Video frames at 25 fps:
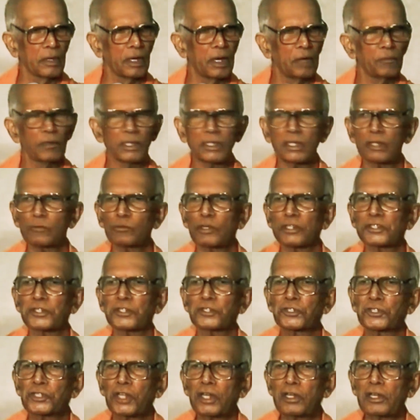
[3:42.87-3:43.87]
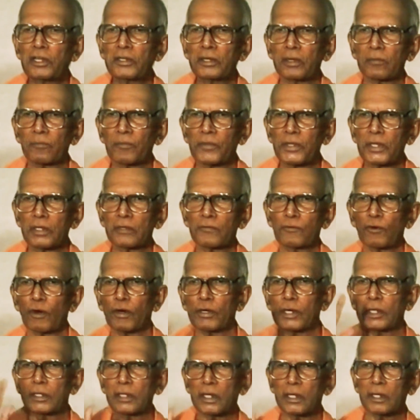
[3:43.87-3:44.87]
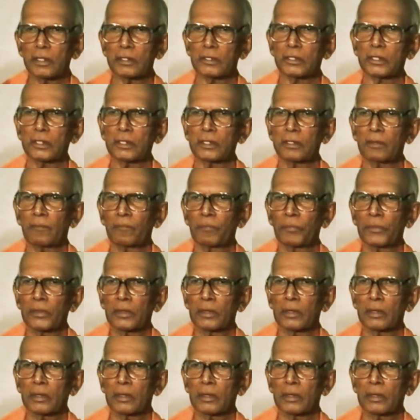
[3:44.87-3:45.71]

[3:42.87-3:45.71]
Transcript: Everything was chilling in a foreign country.